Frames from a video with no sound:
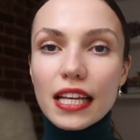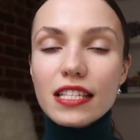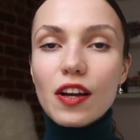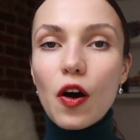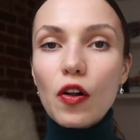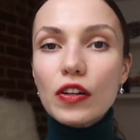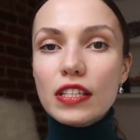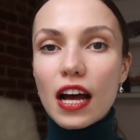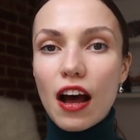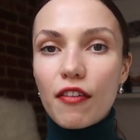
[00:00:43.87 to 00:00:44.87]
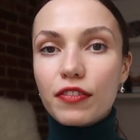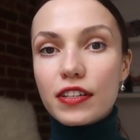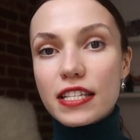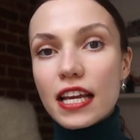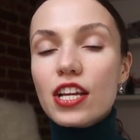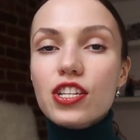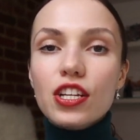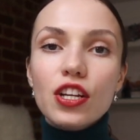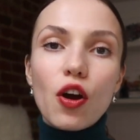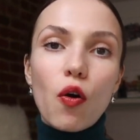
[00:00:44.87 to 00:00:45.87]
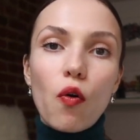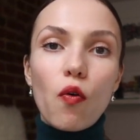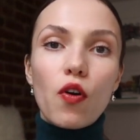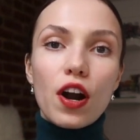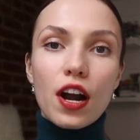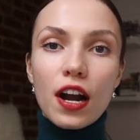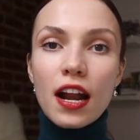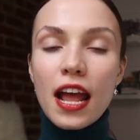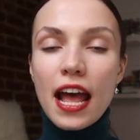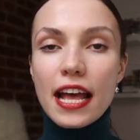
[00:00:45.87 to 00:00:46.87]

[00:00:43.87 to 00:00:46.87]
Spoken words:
It's called flotation or